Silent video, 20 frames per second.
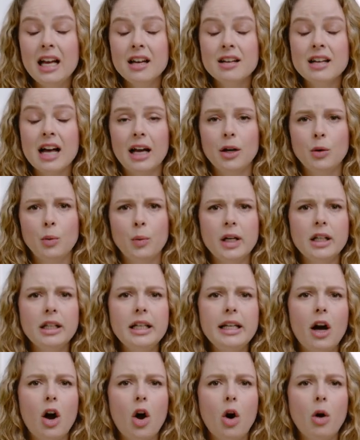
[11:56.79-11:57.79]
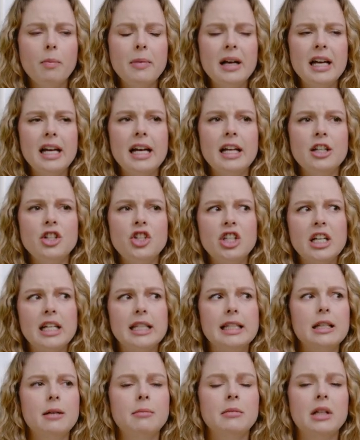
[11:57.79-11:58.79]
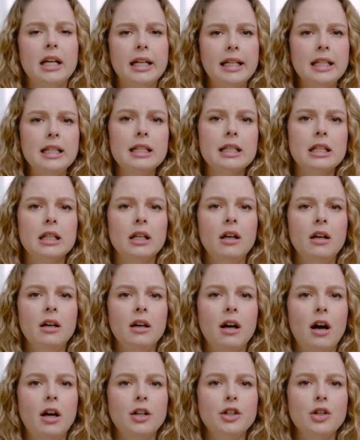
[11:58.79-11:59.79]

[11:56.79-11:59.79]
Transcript: I really hope it shed some light on